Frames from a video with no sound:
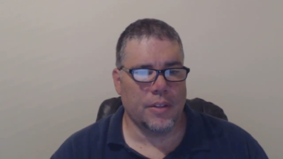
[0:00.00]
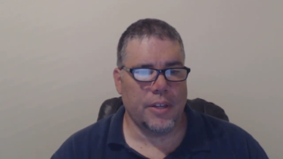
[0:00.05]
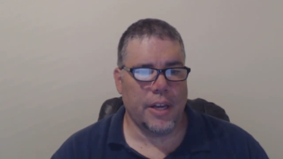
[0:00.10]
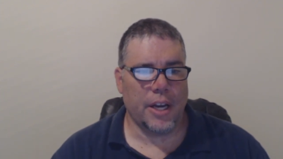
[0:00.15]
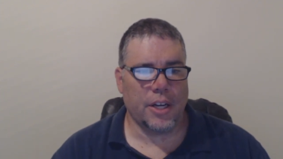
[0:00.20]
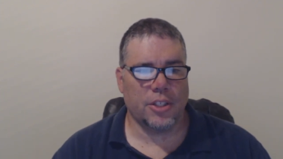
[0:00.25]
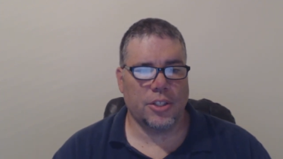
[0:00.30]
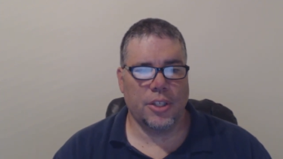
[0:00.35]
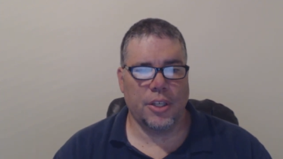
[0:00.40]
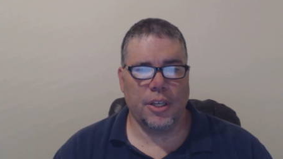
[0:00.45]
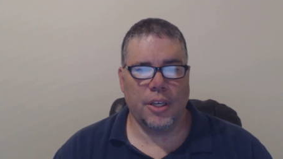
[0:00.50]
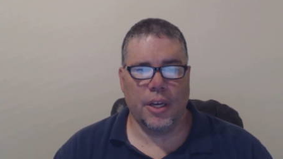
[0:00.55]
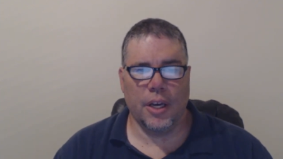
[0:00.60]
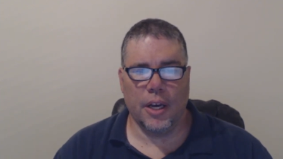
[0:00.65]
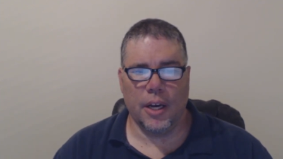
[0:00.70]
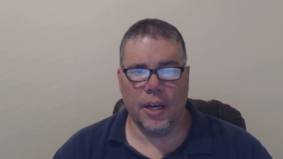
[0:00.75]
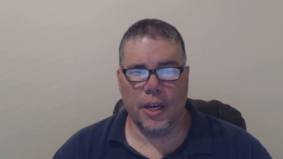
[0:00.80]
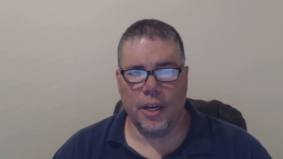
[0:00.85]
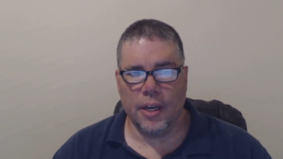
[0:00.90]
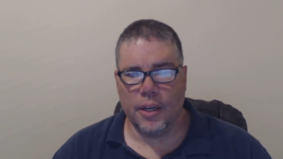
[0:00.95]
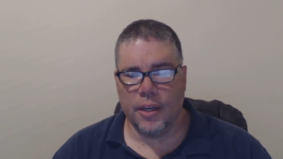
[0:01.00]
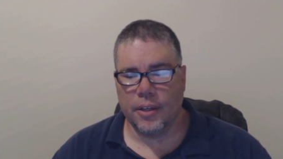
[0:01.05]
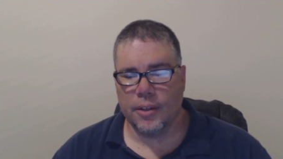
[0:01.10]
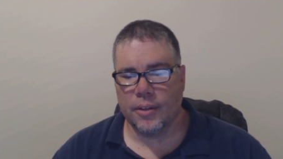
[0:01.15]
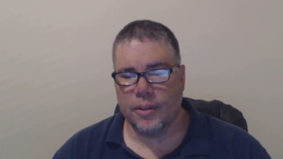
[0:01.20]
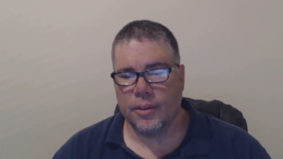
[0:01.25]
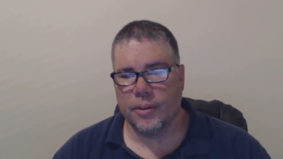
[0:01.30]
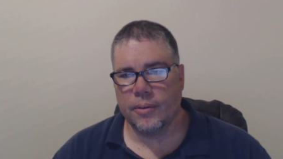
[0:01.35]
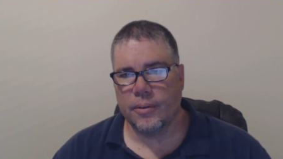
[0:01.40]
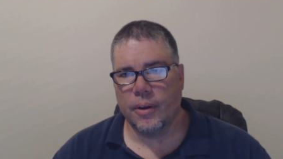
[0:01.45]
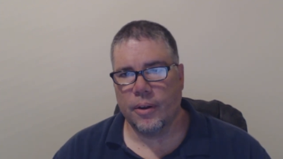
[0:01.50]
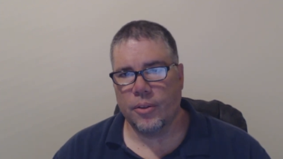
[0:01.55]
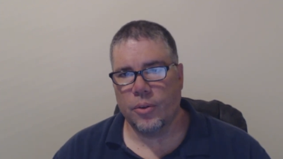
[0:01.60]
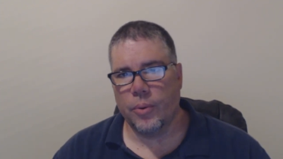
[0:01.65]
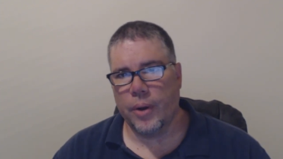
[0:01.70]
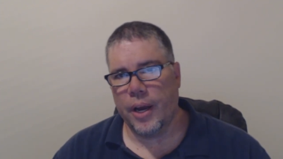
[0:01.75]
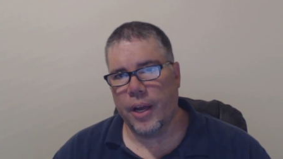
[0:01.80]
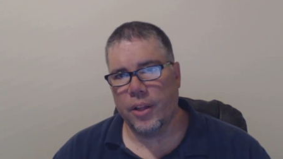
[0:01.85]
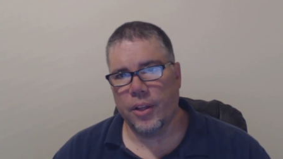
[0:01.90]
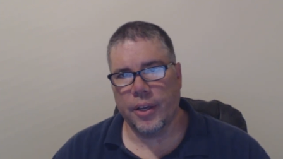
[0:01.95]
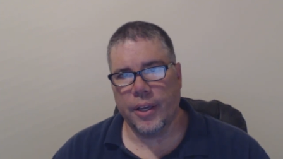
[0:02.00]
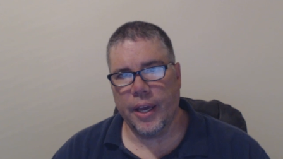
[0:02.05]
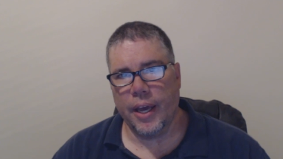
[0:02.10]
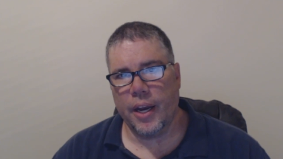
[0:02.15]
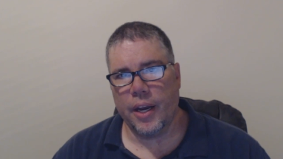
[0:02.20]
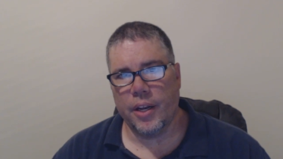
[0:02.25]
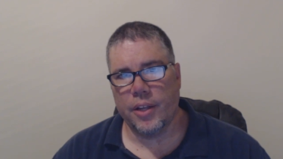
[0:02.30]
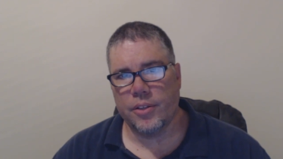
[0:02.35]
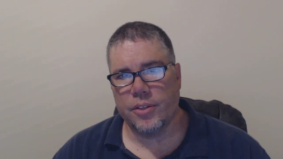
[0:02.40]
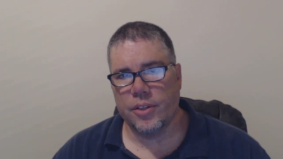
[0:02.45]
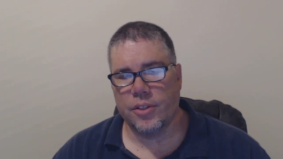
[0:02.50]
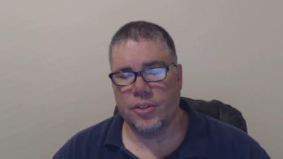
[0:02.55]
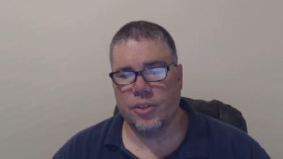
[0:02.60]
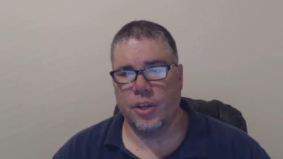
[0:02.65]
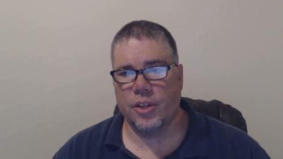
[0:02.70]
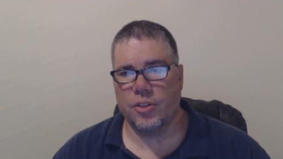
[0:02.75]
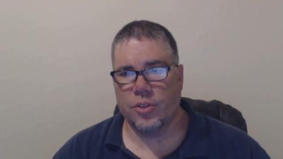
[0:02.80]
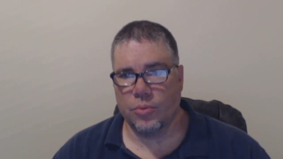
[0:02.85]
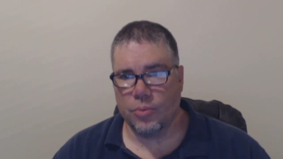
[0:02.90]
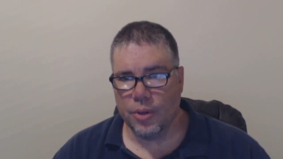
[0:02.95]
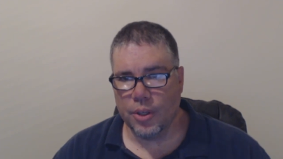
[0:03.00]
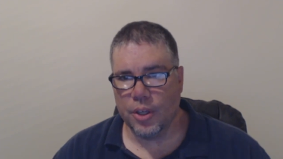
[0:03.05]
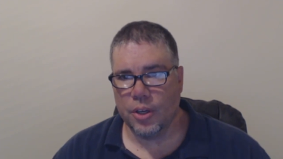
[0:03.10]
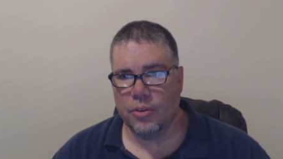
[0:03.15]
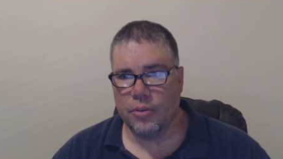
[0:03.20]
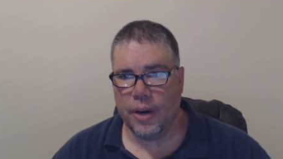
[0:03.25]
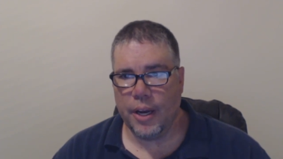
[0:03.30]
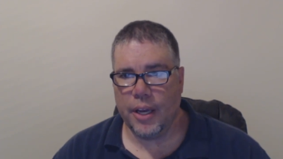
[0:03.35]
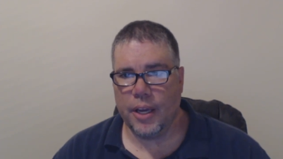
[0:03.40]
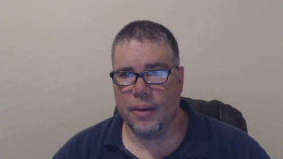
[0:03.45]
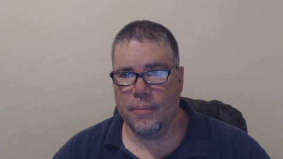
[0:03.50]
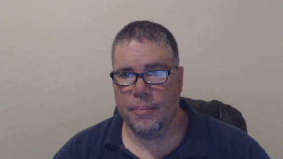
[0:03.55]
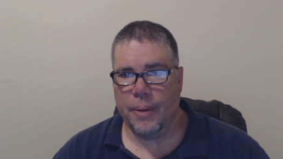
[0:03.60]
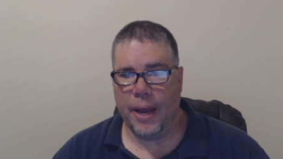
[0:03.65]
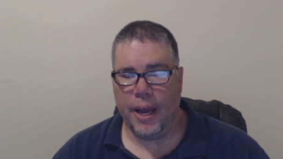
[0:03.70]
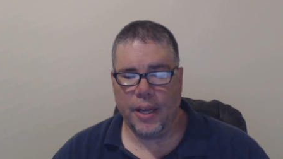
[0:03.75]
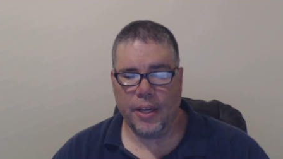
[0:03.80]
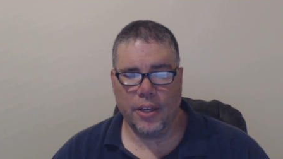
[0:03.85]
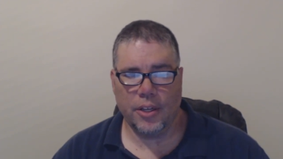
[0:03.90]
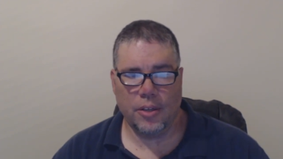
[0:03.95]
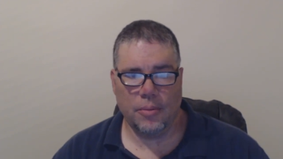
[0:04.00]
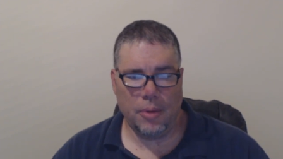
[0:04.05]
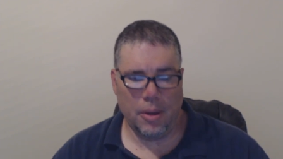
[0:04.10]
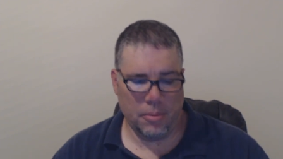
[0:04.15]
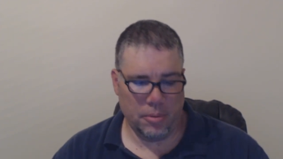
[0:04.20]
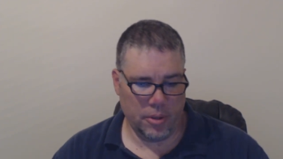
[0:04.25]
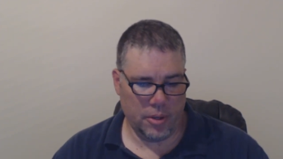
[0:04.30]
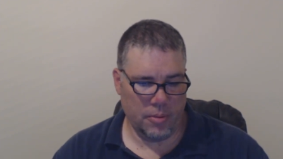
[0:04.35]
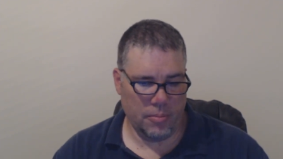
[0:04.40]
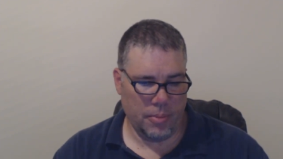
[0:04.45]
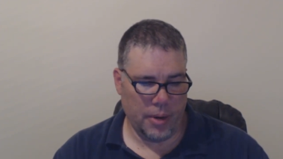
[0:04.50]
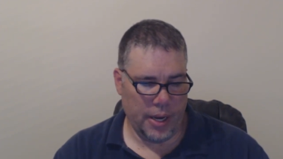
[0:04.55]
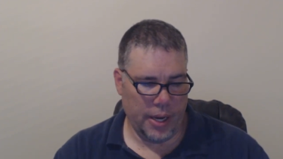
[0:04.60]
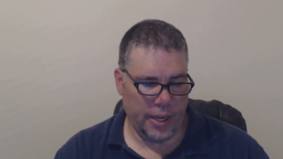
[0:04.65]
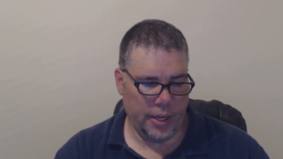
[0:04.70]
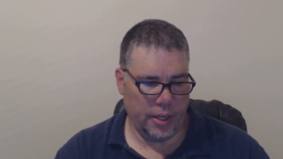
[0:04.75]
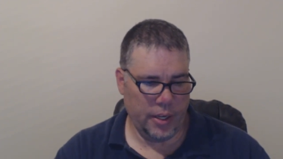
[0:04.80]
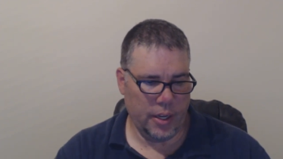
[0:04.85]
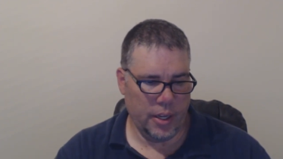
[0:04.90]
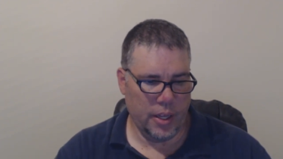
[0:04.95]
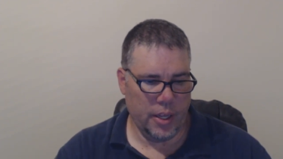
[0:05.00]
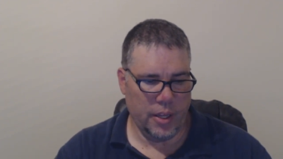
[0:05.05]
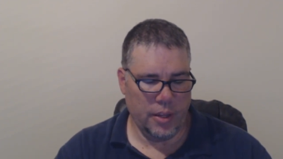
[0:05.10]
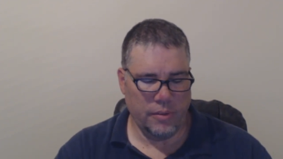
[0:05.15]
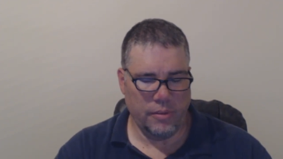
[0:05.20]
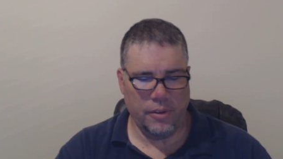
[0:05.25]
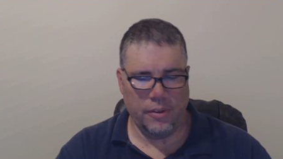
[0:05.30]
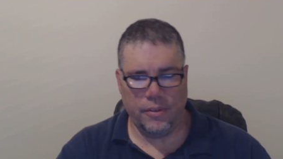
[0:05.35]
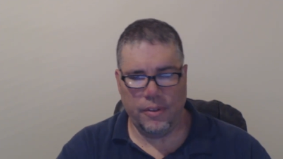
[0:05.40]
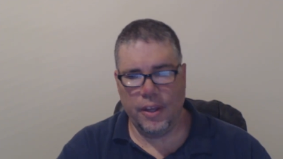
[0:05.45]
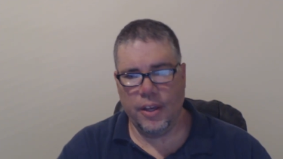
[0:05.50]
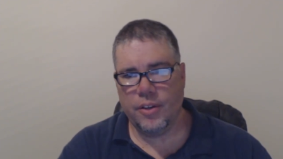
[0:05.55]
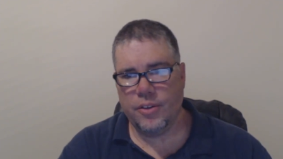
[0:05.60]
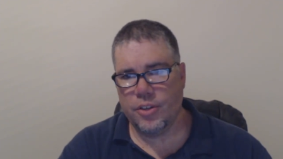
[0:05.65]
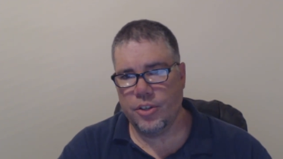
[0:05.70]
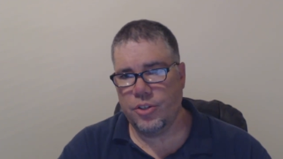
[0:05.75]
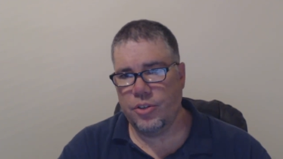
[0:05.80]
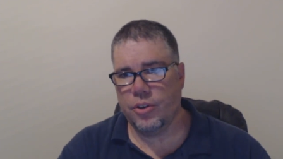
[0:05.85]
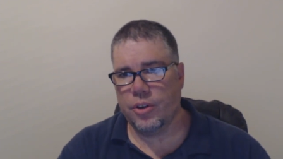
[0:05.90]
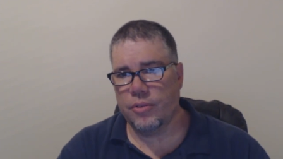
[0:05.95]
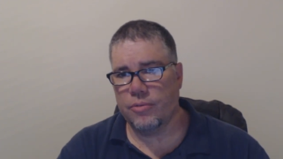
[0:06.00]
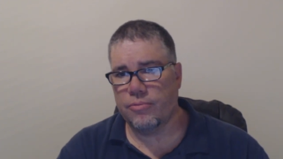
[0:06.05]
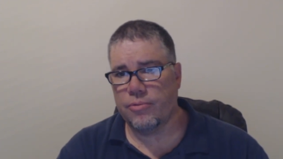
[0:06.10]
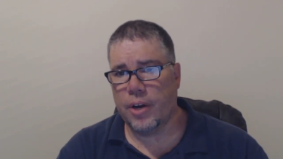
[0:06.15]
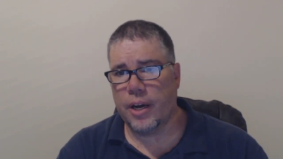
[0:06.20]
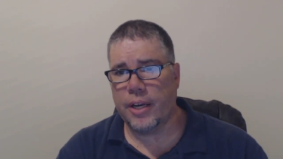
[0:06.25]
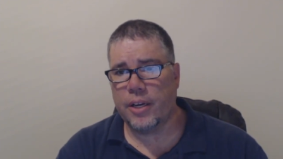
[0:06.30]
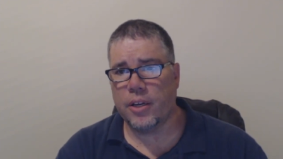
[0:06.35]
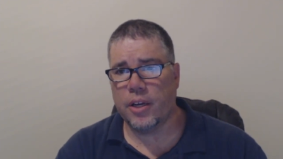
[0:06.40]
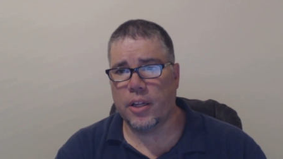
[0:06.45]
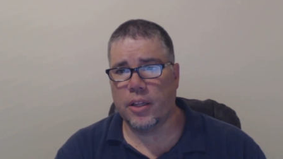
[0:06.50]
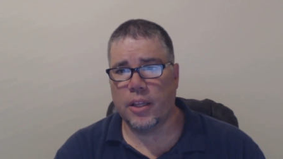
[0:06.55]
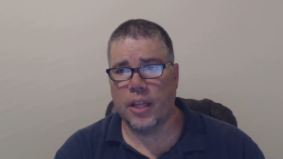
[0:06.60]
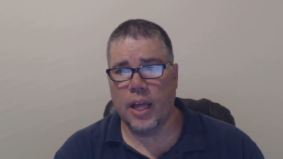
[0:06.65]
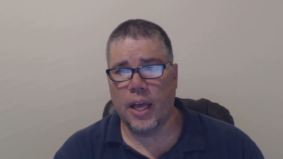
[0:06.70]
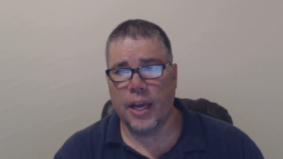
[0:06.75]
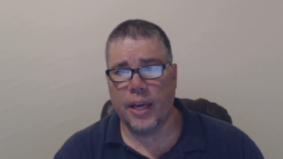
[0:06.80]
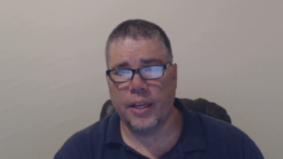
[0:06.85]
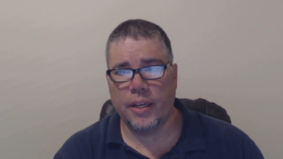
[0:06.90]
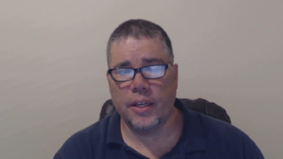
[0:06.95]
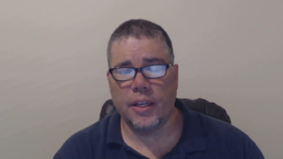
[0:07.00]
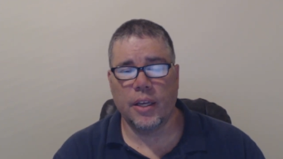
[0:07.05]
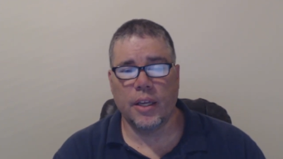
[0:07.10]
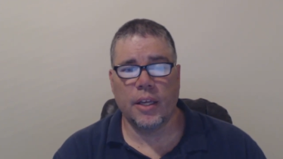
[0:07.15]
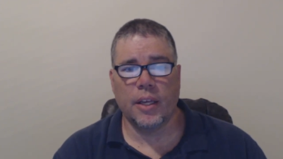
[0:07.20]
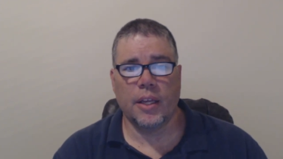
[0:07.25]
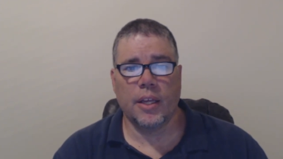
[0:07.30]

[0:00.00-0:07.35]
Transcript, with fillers: It's actually uh, the way I look at it is it's it's a really great companion to be able to combine the things that you can find online